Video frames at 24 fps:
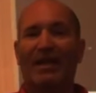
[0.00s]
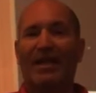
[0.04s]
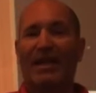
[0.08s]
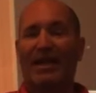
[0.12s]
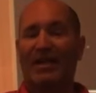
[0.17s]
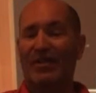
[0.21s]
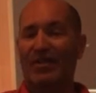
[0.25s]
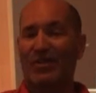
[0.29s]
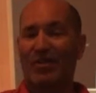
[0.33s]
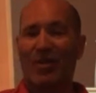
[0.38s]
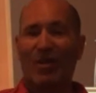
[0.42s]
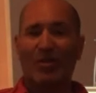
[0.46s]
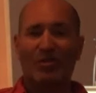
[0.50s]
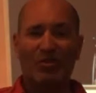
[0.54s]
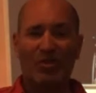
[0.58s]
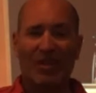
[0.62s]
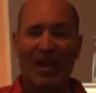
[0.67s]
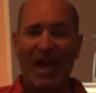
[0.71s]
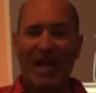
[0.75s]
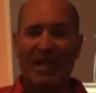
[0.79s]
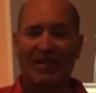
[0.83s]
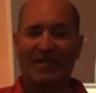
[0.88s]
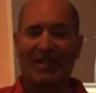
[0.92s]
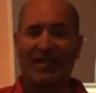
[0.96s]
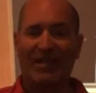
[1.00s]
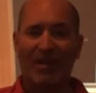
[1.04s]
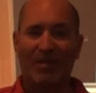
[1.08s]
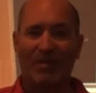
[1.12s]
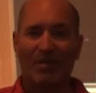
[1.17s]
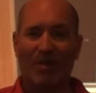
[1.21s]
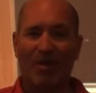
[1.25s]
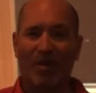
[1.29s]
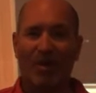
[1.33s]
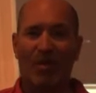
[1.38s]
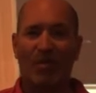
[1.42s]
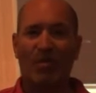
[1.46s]
and you're all jacked to hear
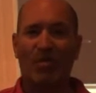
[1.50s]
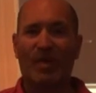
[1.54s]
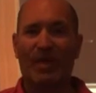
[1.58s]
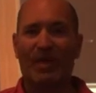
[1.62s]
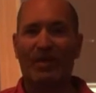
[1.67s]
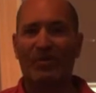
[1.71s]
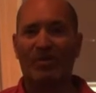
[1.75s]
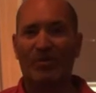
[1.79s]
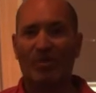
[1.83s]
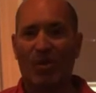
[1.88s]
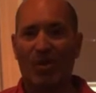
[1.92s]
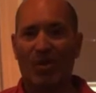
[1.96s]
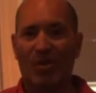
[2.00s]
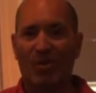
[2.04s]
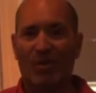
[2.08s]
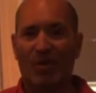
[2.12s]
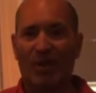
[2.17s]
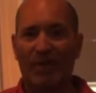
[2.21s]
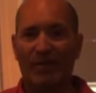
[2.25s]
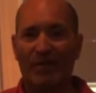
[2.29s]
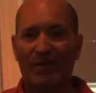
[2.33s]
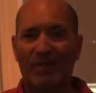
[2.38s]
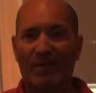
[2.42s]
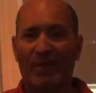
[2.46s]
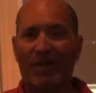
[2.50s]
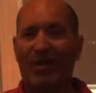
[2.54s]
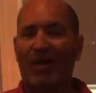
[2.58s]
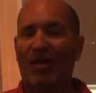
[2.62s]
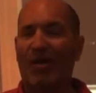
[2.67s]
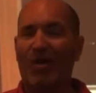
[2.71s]
about how great your solo was,